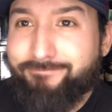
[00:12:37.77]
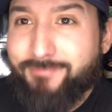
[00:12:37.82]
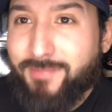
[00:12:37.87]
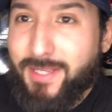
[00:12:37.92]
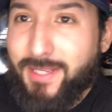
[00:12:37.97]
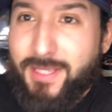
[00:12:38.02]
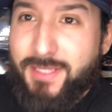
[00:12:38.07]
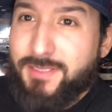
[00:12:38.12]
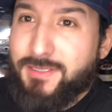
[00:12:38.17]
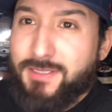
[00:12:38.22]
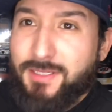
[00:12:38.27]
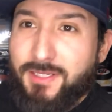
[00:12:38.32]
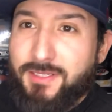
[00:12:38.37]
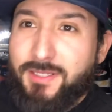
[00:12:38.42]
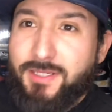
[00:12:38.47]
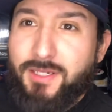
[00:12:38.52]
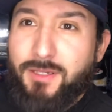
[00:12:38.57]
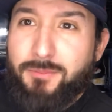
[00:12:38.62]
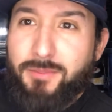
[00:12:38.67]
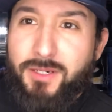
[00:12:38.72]
it's nothing
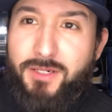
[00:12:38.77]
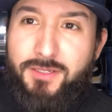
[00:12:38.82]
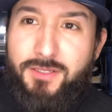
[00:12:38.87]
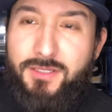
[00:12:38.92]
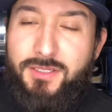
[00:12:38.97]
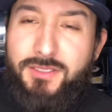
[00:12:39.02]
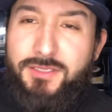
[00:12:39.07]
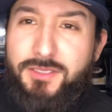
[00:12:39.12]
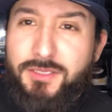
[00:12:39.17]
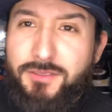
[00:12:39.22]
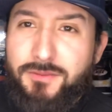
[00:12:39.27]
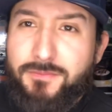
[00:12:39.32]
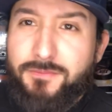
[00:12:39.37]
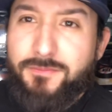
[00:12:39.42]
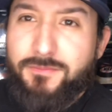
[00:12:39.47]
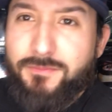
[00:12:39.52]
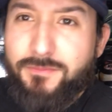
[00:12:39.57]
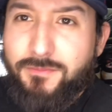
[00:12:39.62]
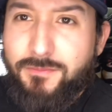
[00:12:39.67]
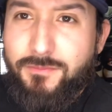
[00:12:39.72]
compared to these two.
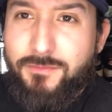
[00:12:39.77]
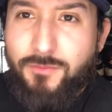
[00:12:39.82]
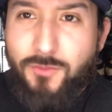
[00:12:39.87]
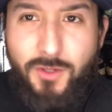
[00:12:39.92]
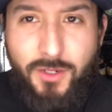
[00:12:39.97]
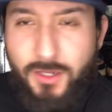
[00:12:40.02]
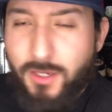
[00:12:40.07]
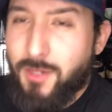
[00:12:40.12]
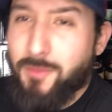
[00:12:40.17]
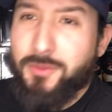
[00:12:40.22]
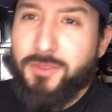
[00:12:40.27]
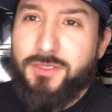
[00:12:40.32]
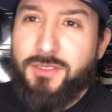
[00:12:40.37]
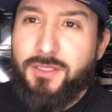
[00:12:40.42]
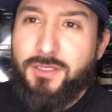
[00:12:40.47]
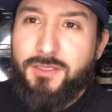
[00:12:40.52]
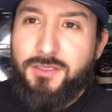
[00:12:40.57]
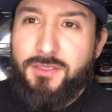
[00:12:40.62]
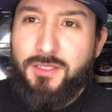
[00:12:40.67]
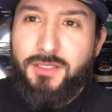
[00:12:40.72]
100%,
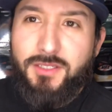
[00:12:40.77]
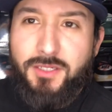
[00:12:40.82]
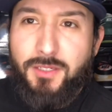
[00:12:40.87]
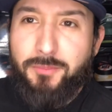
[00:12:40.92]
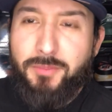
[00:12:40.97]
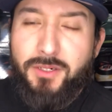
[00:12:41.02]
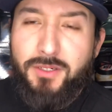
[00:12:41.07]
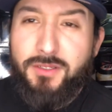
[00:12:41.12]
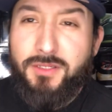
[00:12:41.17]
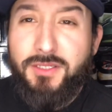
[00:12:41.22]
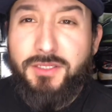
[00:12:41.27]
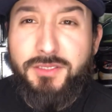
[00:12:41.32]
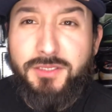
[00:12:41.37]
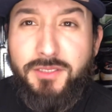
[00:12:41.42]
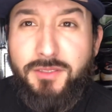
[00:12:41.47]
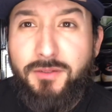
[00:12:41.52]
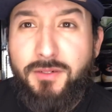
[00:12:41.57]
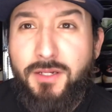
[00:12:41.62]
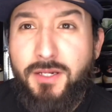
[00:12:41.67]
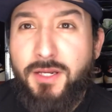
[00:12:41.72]
it's nothing compared to these two.
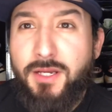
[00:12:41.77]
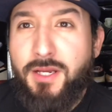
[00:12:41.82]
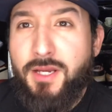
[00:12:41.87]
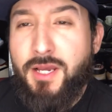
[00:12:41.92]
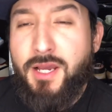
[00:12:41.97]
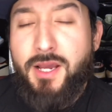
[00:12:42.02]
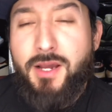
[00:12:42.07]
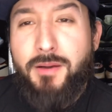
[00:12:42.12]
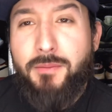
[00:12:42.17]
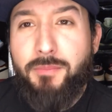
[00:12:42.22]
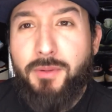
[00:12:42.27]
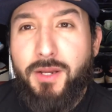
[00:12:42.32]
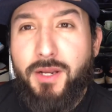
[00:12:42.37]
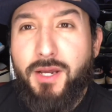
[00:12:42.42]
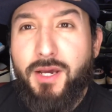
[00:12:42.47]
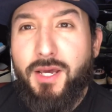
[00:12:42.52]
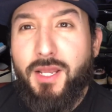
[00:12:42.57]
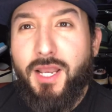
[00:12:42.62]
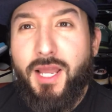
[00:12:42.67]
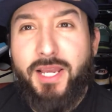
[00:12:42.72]
But
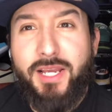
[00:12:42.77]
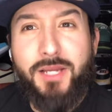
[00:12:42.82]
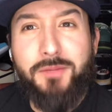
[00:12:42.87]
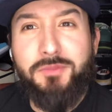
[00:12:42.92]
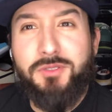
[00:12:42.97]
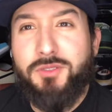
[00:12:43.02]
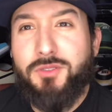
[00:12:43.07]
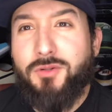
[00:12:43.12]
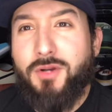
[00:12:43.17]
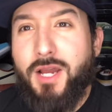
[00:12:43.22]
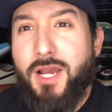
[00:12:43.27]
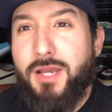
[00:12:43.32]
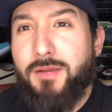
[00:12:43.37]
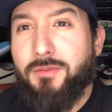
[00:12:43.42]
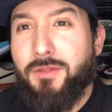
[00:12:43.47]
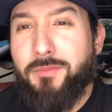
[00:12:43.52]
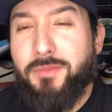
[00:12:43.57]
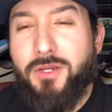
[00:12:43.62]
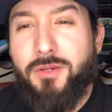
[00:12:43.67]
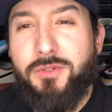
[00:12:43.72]
like, comment, subscribe. Let
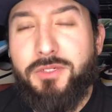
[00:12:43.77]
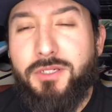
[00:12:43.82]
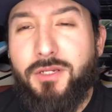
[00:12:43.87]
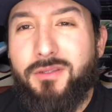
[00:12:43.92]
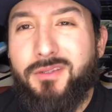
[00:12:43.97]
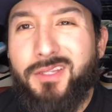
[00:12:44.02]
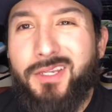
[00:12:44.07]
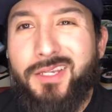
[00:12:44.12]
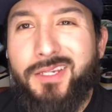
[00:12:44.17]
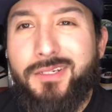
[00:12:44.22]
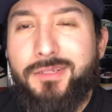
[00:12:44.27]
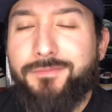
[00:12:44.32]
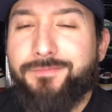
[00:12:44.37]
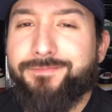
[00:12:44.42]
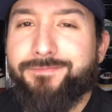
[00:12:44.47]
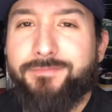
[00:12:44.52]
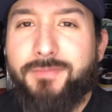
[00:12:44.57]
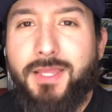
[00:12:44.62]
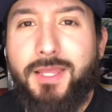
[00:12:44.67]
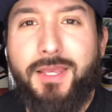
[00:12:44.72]
me know what y'all think,
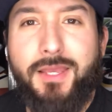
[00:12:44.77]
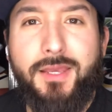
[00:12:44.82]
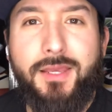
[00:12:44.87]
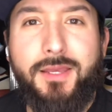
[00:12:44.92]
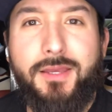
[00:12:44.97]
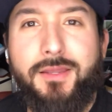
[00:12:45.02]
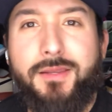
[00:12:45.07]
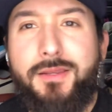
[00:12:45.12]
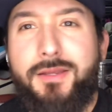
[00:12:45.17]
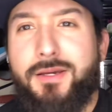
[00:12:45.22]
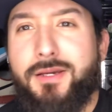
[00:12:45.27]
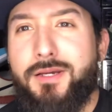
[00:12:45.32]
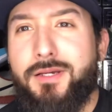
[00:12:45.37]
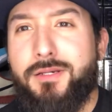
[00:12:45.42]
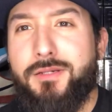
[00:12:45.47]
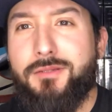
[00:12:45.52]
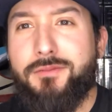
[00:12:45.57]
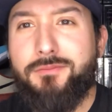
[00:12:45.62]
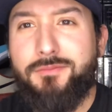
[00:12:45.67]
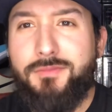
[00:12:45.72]
and
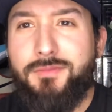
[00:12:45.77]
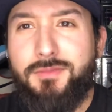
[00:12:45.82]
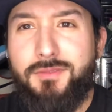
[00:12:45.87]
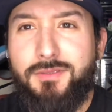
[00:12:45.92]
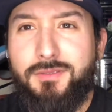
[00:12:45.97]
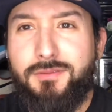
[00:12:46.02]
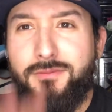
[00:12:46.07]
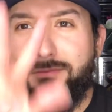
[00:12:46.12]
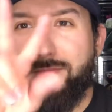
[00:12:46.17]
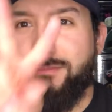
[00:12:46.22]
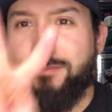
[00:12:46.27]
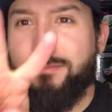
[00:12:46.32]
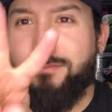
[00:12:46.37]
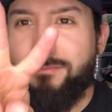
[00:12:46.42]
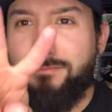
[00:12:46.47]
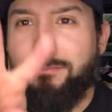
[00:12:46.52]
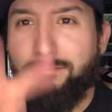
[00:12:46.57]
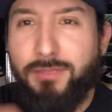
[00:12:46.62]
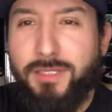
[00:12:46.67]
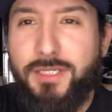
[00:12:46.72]

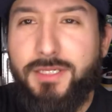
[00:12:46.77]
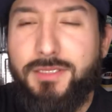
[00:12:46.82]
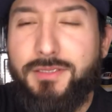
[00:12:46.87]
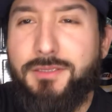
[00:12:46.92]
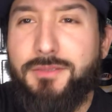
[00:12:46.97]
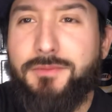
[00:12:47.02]
peace.